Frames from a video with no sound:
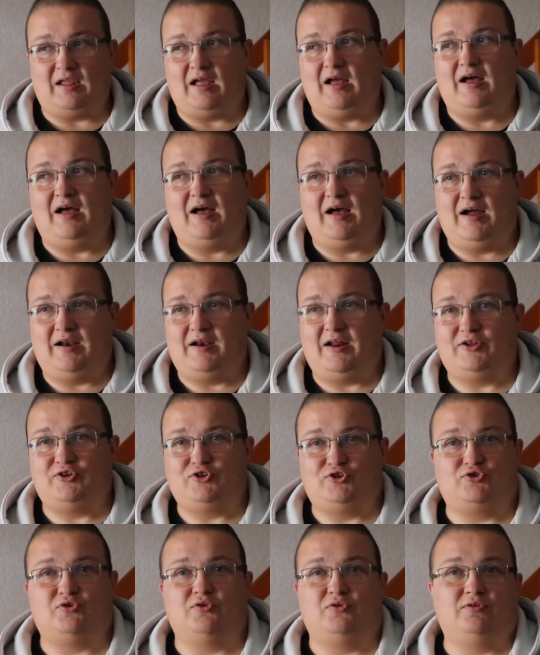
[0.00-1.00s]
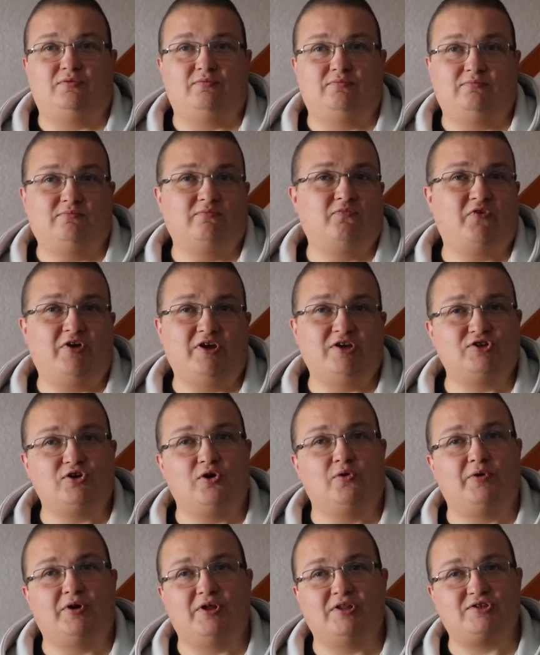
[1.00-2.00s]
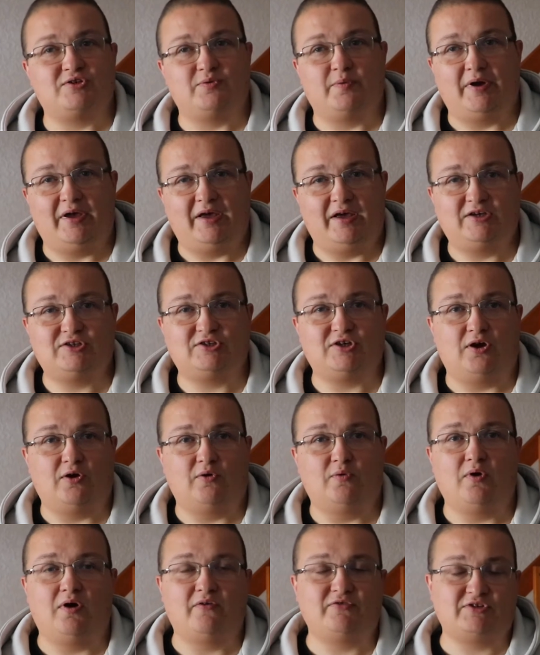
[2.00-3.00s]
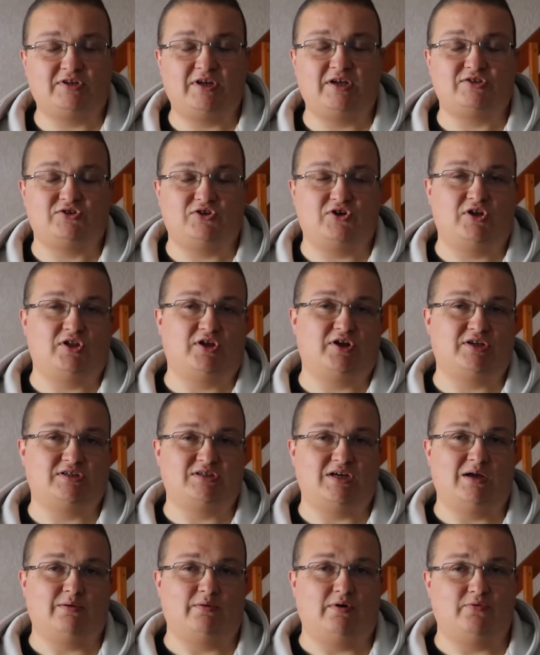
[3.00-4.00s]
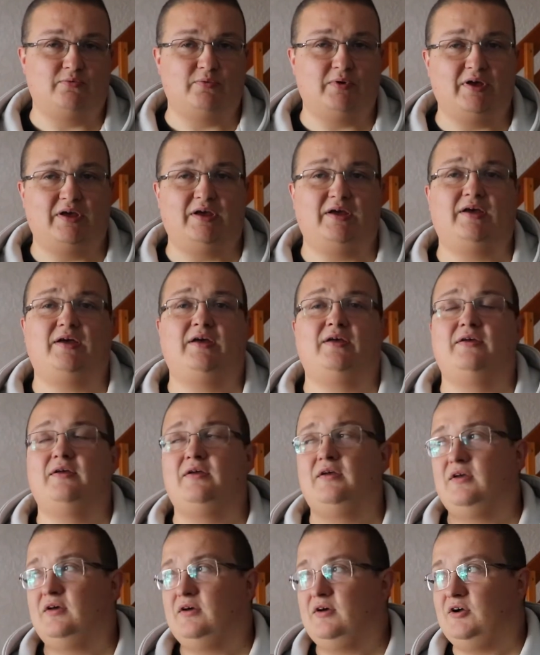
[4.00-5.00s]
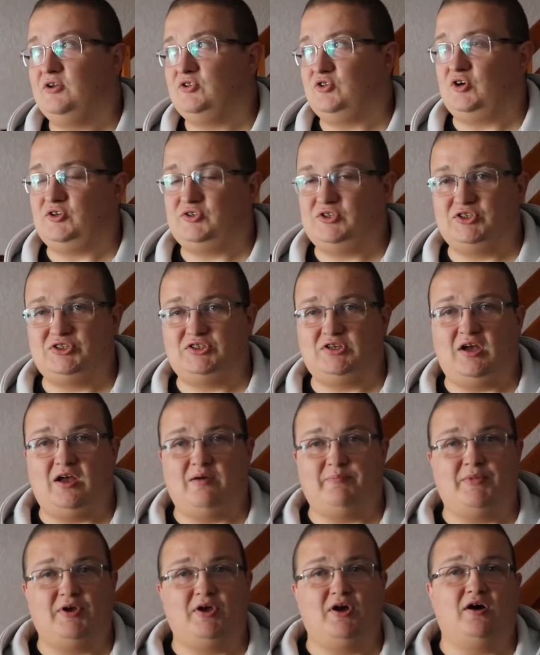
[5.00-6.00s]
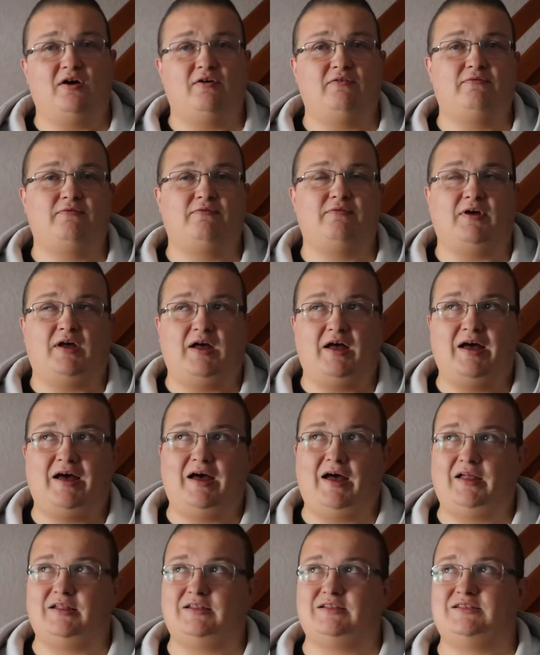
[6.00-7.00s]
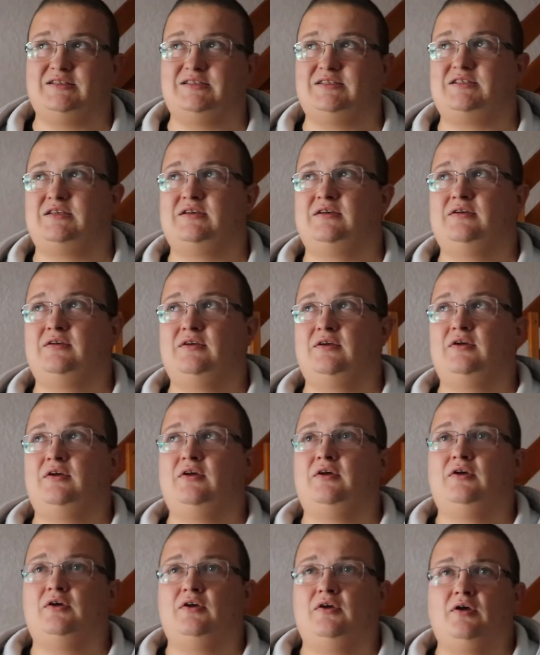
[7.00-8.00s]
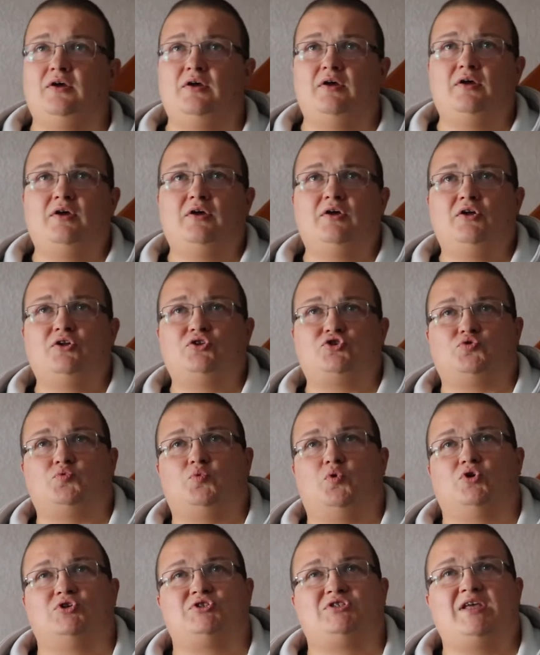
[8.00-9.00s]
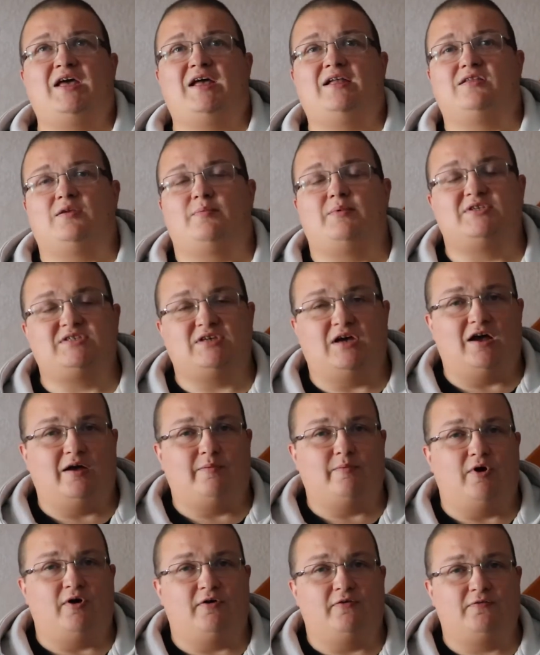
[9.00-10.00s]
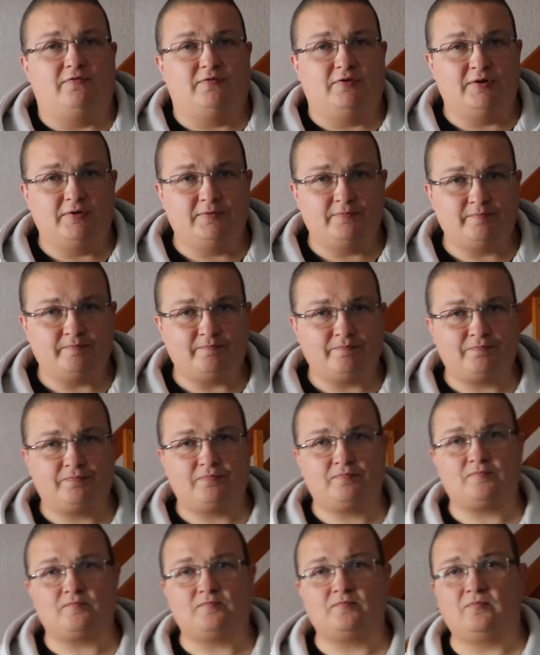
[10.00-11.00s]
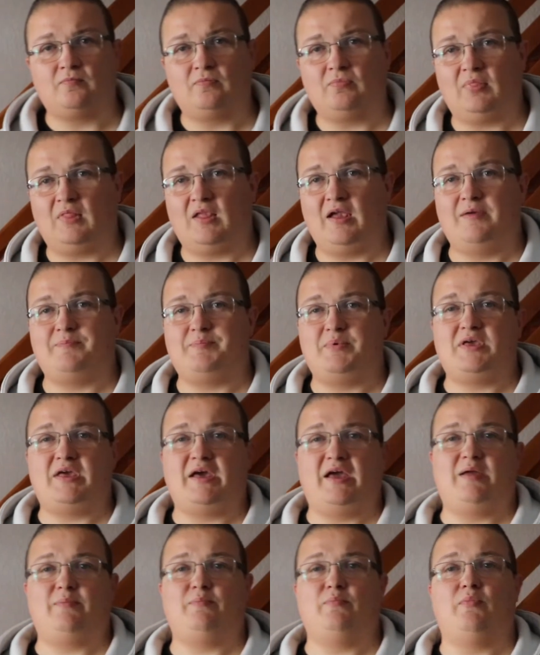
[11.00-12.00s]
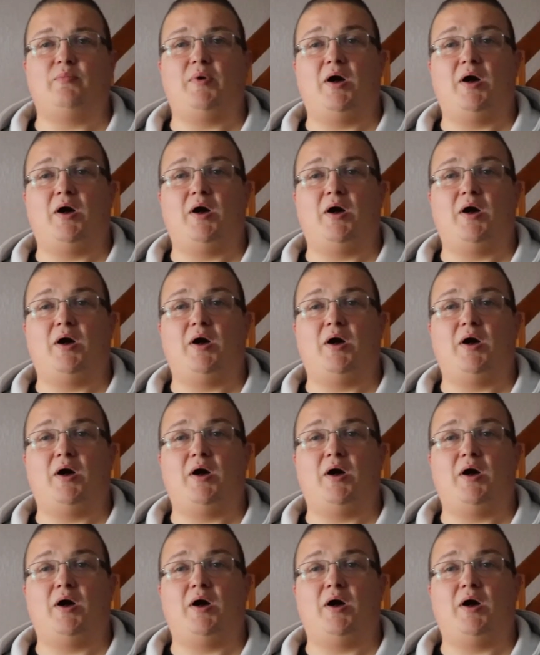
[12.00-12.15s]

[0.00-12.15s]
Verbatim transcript: and I just couldn't face going into work. So obviously I took a lot of time off work. Doctors signed me off, and towards the end of my time off, it became